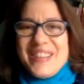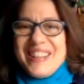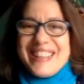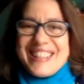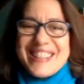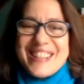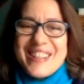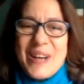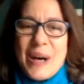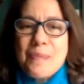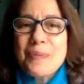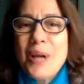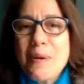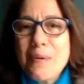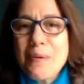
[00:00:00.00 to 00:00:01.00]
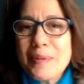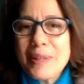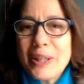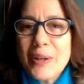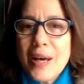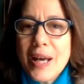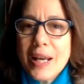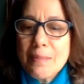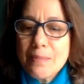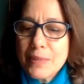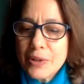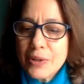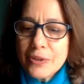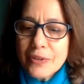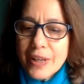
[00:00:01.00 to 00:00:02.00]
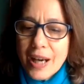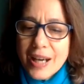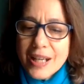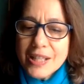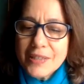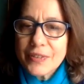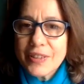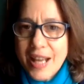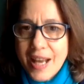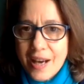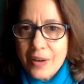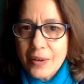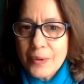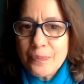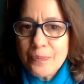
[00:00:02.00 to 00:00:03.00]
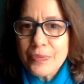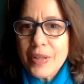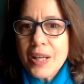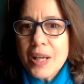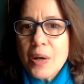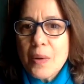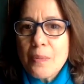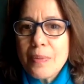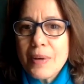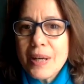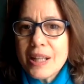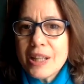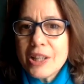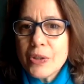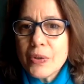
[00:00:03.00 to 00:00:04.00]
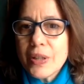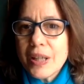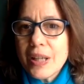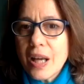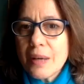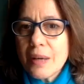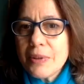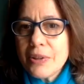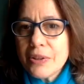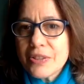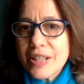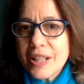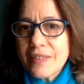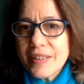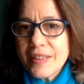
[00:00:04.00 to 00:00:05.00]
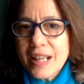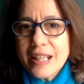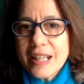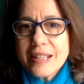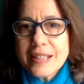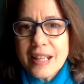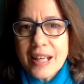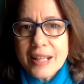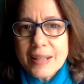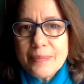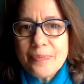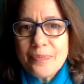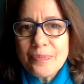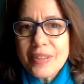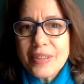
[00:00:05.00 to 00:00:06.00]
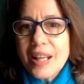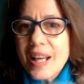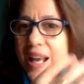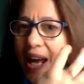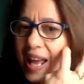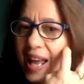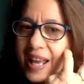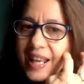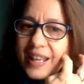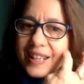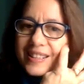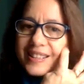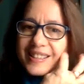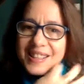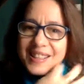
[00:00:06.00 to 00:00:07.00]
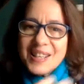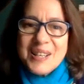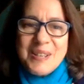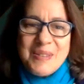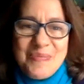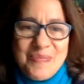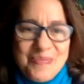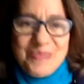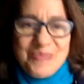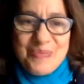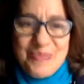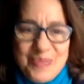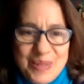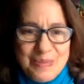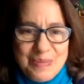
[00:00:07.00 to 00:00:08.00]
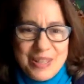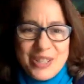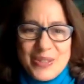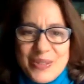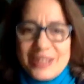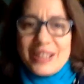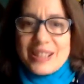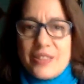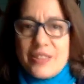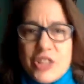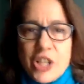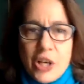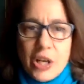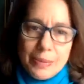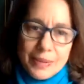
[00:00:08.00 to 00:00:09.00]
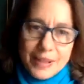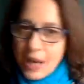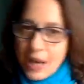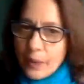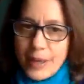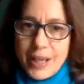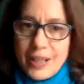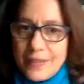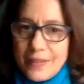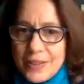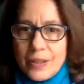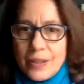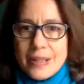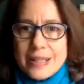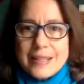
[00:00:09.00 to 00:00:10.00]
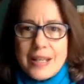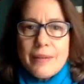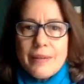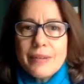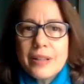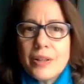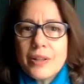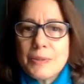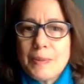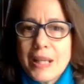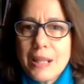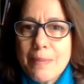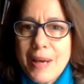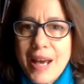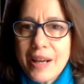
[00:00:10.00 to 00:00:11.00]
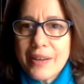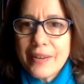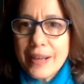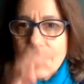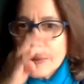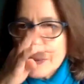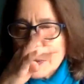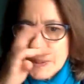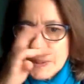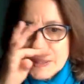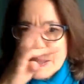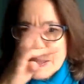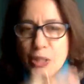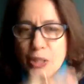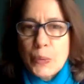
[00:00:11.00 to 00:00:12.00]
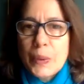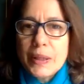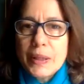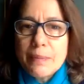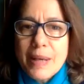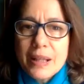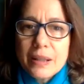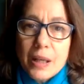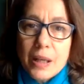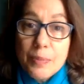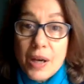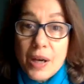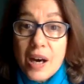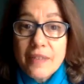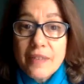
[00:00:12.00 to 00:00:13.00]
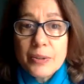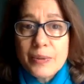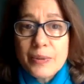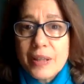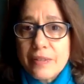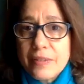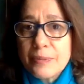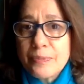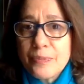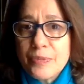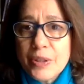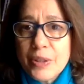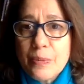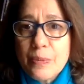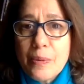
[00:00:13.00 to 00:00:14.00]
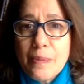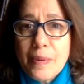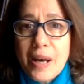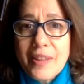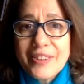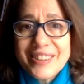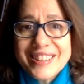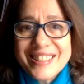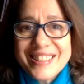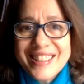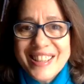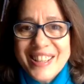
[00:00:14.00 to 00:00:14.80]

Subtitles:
So I'll probably go ahead and mute you guys for now, but you can unmute yourself at any time, and we'll be doing lots of sharing, but that way if, a siren goes by in the background or you decide you want to make a cup of coffee or whatever, it won't bother us.